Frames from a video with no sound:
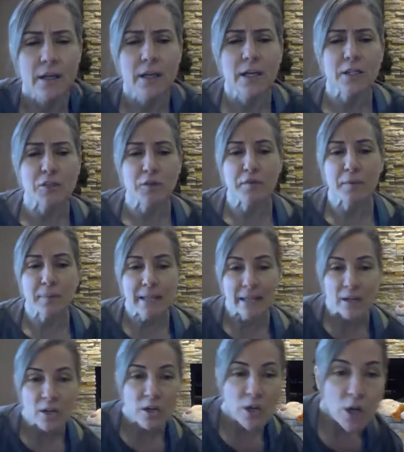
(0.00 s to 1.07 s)
So from
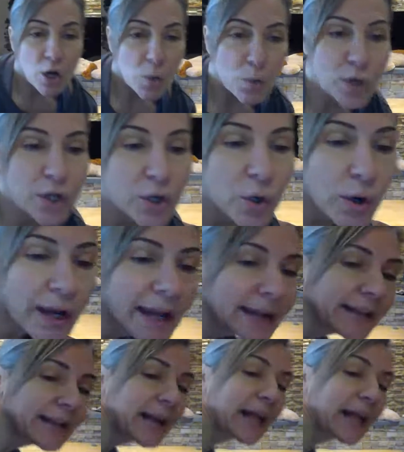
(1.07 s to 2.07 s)
here, we're going to go ahead and